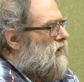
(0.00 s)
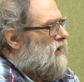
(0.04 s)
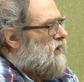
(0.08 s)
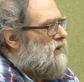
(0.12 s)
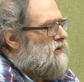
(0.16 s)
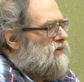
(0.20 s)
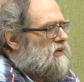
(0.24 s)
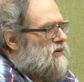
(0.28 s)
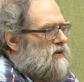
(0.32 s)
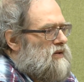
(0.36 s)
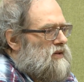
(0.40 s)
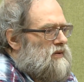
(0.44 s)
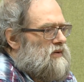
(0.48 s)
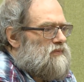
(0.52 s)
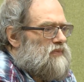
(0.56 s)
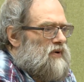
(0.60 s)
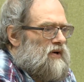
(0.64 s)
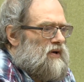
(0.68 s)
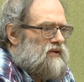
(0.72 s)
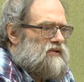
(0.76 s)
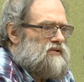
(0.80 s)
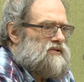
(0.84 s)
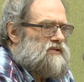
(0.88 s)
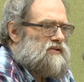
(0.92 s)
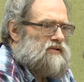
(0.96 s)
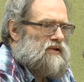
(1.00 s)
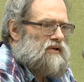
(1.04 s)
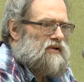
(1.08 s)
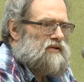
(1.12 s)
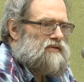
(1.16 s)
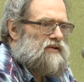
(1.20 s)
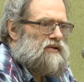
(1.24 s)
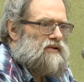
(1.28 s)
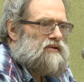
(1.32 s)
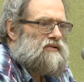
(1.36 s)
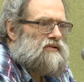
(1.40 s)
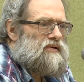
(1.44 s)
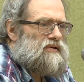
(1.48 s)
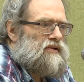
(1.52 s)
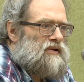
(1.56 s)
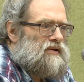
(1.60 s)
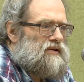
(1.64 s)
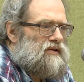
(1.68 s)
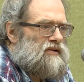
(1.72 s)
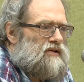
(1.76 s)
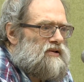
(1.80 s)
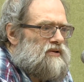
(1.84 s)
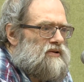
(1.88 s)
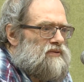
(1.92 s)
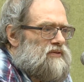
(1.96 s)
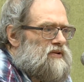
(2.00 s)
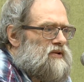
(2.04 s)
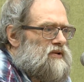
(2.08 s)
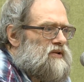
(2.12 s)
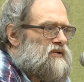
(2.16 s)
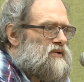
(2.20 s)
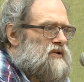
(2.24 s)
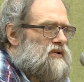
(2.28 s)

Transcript: And then in Pakistan they dig equally